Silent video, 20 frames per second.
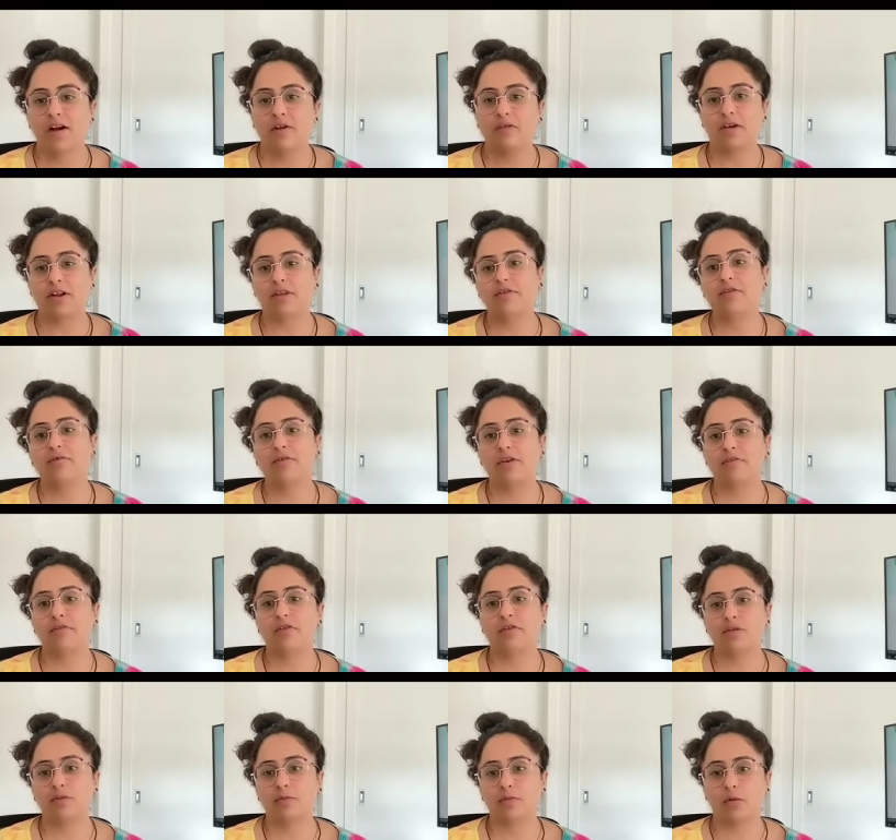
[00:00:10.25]
One of the
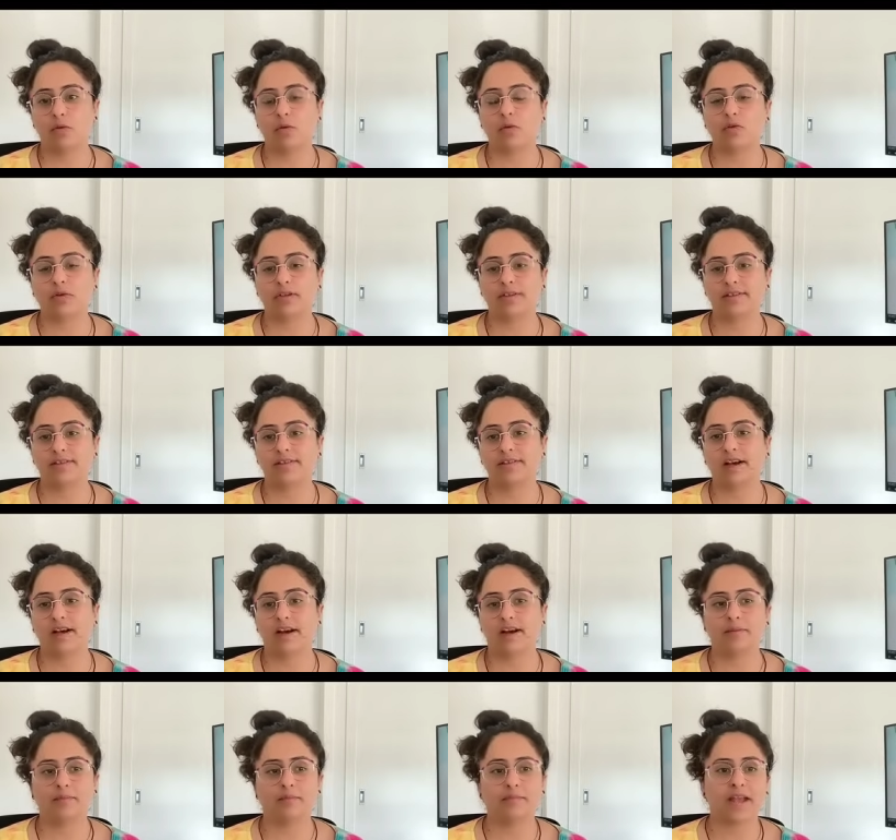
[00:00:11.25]
favorite reports
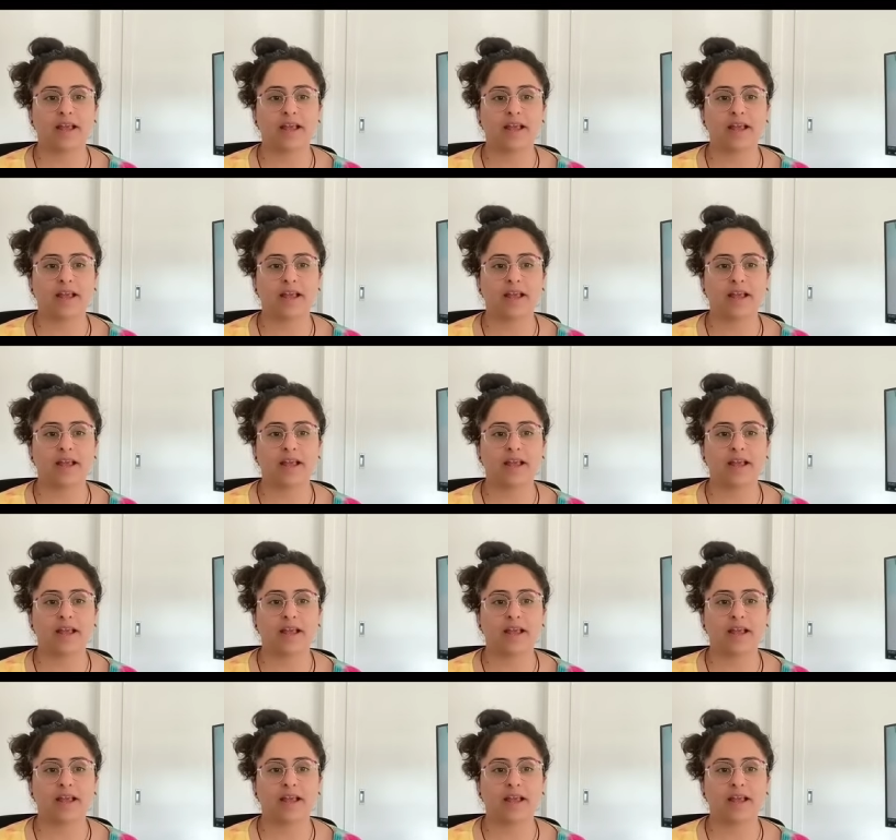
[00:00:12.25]
um,